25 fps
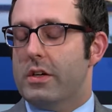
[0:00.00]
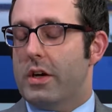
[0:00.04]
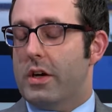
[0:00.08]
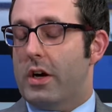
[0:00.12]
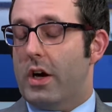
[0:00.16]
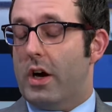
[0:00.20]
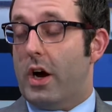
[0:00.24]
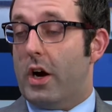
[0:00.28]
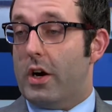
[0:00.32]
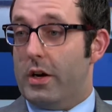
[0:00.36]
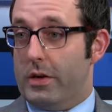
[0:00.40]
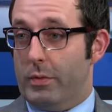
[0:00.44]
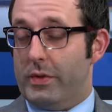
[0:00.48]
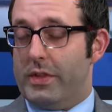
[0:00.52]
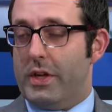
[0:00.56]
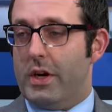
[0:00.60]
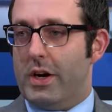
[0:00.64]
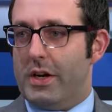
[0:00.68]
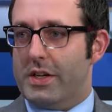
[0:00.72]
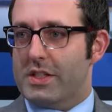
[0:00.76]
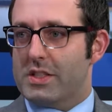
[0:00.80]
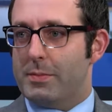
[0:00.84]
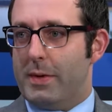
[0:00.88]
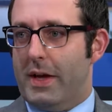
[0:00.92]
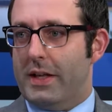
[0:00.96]
are
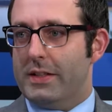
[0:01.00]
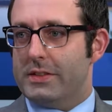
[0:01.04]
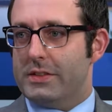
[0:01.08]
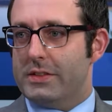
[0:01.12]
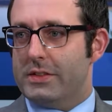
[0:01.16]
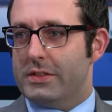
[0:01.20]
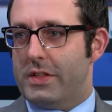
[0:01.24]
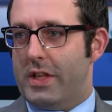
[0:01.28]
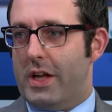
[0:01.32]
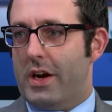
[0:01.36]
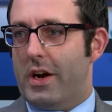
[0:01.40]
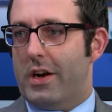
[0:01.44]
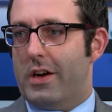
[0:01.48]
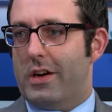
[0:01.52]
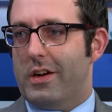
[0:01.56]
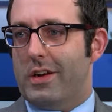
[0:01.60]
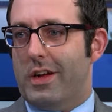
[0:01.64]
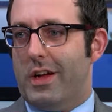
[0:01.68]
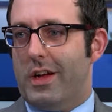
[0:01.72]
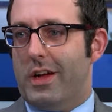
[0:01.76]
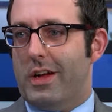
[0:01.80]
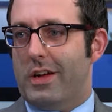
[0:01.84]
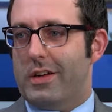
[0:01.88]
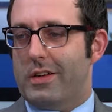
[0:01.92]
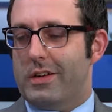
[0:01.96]
expenses that
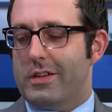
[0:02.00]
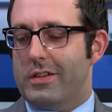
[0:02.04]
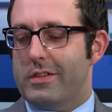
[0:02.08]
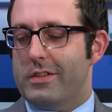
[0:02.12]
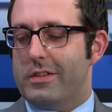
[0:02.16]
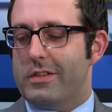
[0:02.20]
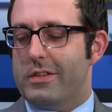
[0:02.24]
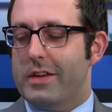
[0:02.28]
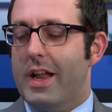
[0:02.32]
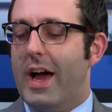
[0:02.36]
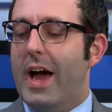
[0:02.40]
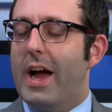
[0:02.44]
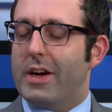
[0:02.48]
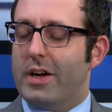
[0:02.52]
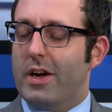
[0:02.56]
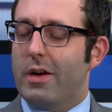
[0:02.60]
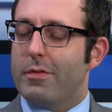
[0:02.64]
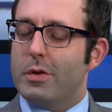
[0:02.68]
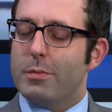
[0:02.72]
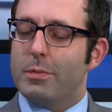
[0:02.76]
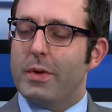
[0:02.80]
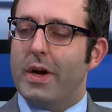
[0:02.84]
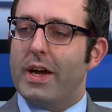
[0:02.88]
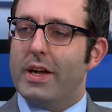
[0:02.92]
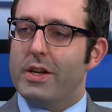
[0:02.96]
are not
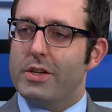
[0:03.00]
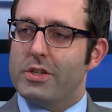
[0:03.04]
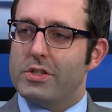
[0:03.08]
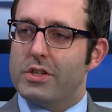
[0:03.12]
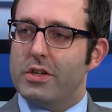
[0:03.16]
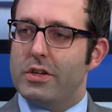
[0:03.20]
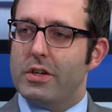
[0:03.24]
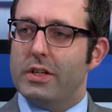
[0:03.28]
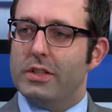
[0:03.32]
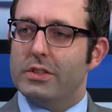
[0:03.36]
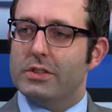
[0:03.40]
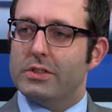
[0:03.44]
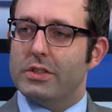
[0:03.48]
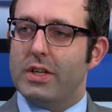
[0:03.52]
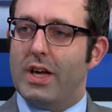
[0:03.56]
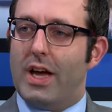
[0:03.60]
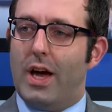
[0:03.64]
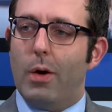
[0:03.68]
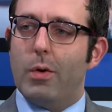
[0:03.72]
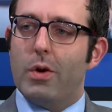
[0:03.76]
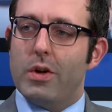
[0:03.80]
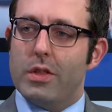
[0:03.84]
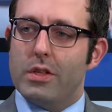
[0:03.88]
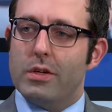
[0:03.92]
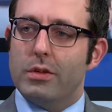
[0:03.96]
covered by insurance,
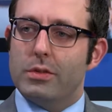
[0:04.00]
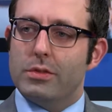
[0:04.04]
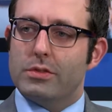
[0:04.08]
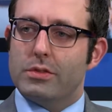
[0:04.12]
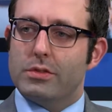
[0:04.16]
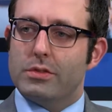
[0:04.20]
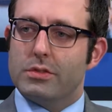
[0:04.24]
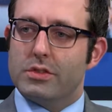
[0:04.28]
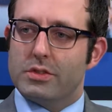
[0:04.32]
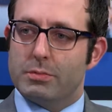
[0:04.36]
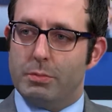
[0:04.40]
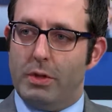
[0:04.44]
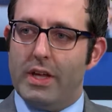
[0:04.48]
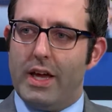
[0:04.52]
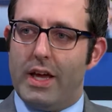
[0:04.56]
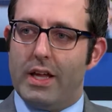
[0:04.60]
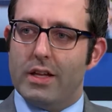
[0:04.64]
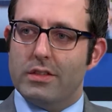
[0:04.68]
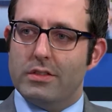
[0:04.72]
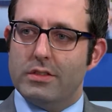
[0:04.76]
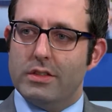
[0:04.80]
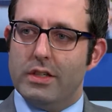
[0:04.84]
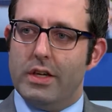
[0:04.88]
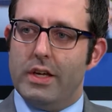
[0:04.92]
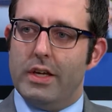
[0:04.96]
how are those split?
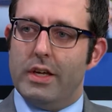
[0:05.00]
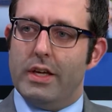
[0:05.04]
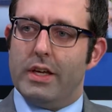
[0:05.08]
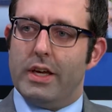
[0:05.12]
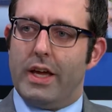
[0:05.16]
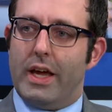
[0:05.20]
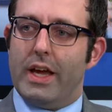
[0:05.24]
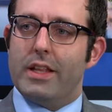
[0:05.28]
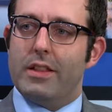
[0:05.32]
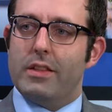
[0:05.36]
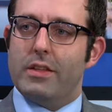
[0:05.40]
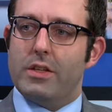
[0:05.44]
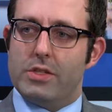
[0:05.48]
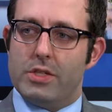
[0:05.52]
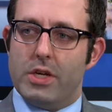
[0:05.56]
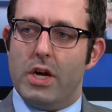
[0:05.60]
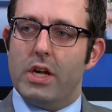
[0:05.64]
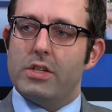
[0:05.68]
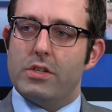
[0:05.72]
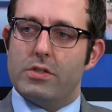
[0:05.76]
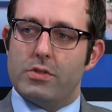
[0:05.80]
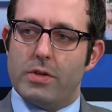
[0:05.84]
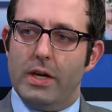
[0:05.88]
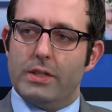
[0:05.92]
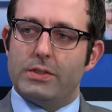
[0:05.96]
And the judge
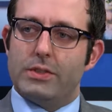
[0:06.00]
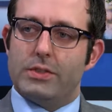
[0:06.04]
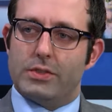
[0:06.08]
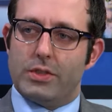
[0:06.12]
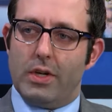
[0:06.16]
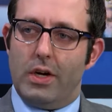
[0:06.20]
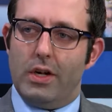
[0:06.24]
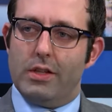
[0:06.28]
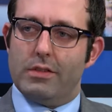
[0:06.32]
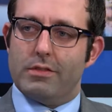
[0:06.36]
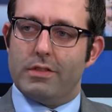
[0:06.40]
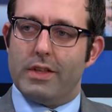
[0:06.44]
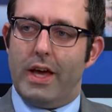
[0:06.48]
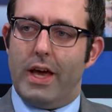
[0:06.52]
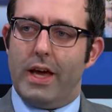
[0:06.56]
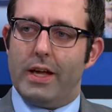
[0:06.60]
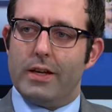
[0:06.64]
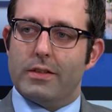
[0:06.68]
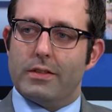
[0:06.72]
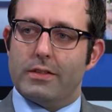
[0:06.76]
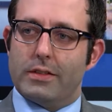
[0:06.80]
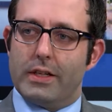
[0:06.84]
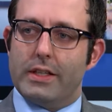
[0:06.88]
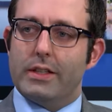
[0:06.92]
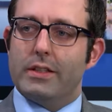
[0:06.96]
addresses all of that.
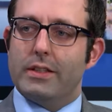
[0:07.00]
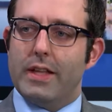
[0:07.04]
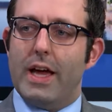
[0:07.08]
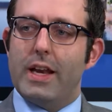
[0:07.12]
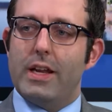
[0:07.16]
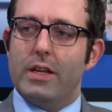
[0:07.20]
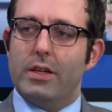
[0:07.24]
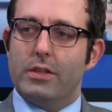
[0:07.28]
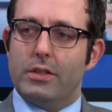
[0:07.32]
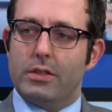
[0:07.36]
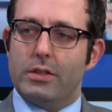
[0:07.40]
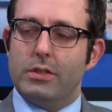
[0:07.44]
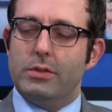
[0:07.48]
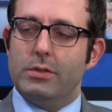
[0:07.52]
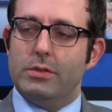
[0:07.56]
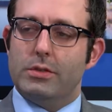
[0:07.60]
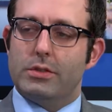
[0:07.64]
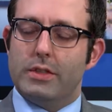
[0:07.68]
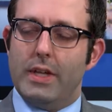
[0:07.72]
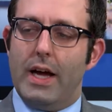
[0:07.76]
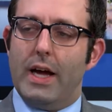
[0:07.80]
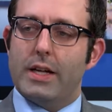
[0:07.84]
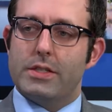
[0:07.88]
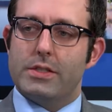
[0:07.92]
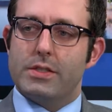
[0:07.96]
And that includes
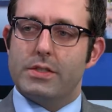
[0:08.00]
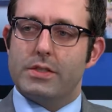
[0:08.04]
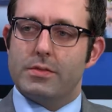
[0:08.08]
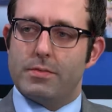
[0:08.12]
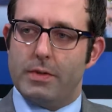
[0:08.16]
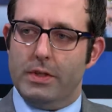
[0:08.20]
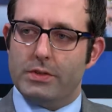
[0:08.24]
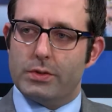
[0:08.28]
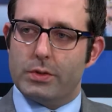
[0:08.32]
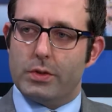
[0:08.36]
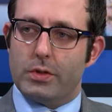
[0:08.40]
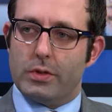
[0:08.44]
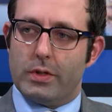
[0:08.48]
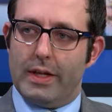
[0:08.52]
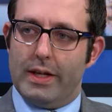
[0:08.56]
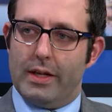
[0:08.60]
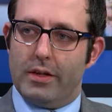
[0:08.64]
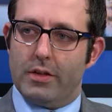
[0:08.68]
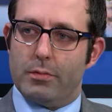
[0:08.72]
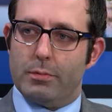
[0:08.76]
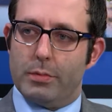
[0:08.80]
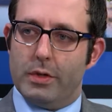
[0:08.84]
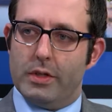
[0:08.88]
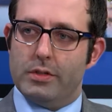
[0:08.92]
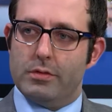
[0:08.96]
not just physical health,
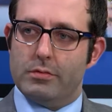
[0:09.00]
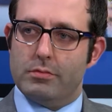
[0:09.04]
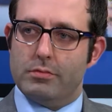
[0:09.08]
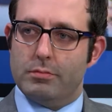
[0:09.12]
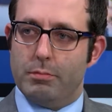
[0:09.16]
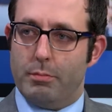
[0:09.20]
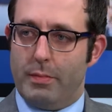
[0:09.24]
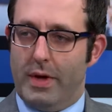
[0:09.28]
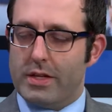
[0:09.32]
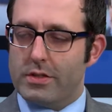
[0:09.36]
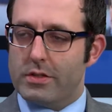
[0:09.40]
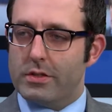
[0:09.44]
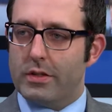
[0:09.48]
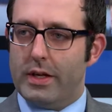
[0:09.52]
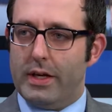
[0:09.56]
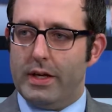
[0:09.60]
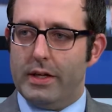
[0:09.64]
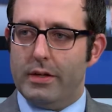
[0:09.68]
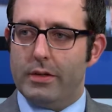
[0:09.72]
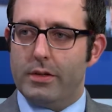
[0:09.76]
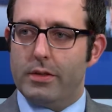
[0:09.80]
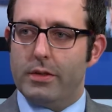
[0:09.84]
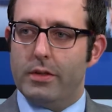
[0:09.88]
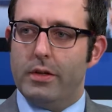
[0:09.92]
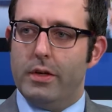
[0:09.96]
but mental
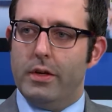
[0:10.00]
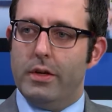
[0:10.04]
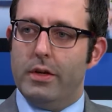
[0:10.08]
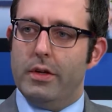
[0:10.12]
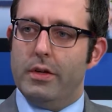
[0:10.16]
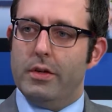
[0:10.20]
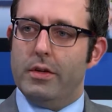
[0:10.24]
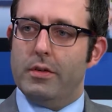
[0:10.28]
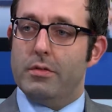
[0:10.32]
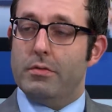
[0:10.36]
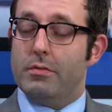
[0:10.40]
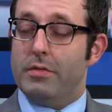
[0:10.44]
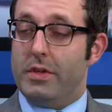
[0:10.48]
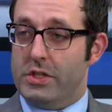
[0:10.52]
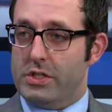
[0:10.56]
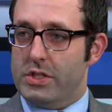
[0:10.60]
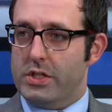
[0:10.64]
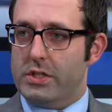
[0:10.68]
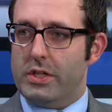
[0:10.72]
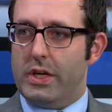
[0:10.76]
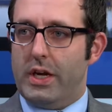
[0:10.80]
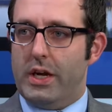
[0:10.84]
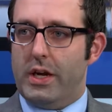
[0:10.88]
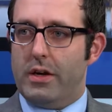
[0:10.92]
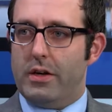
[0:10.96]
health, vision
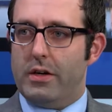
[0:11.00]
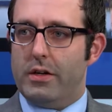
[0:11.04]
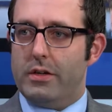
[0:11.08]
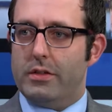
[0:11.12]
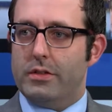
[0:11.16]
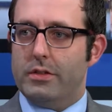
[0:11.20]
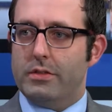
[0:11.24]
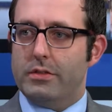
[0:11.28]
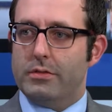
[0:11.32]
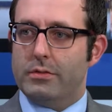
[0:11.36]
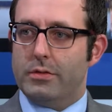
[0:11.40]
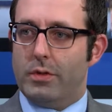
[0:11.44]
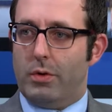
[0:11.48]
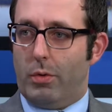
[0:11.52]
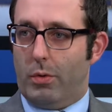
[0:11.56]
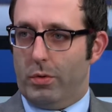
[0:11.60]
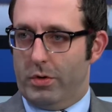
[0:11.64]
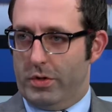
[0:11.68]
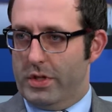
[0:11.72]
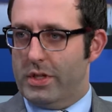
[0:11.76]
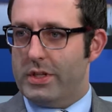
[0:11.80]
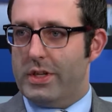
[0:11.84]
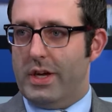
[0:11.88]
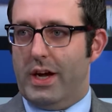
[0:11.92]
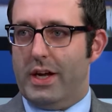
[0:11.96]
care,
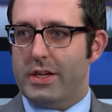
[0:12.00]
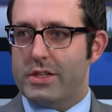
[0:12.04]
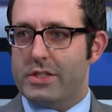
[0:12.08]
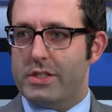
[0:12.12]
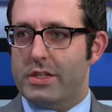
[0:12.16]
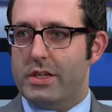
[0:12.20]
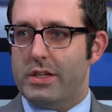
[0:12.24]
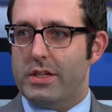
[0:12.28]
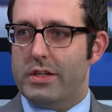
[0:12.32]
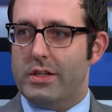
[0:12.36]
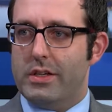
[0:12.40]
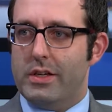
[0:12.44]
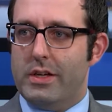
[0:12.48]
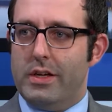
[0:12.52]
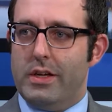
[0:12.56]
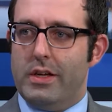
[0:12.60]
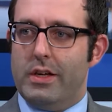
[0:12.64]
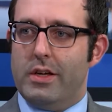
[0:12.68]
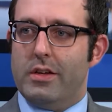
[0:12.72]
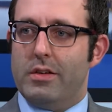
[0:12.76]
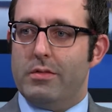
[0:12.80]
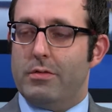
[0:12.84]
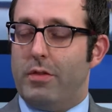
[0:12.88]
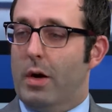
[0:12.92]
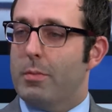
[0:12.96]
orthodontia,
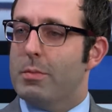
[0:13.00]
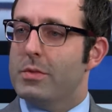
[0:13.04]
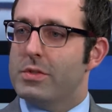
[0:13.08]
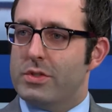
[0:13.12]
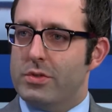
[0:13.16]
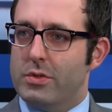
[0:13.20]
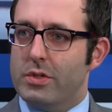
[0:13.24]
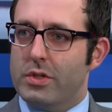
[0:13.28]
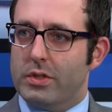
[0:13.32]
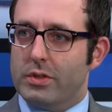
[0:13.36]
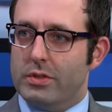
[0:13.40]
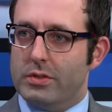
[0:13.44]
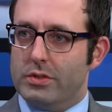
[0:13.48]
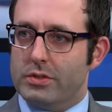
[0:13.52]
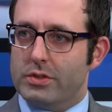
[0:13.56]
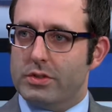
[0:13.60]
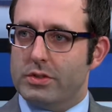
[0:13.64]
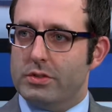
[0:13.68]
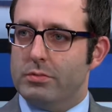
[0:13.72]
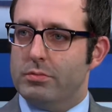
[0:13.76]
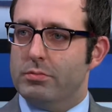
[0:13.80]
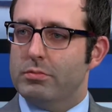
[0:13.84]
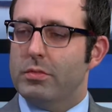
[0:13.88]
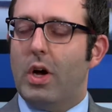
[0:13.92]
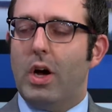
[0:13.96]
pharmaceuticals,
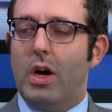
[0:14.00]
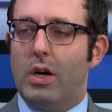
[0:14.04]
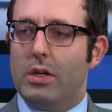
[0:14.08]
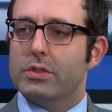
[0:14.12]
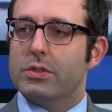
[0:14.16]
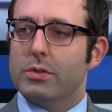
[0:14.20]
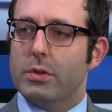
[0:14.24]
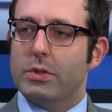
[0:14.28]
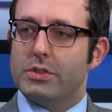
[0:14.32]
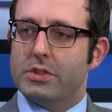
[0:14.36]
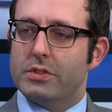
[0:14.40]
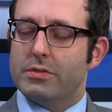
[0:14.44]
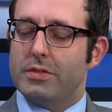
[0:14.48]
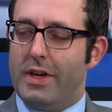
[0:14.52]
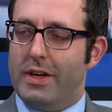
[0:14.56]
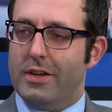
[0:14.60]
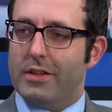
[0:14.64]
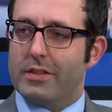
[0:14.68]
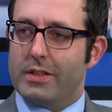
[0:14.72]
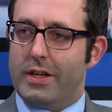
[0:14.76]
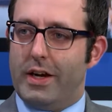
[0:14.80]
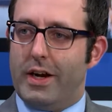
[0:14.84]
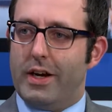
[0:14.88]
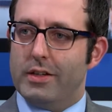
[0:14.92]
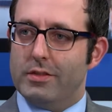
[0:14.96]
all sorts of health
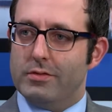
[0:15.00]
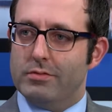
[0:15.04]
care.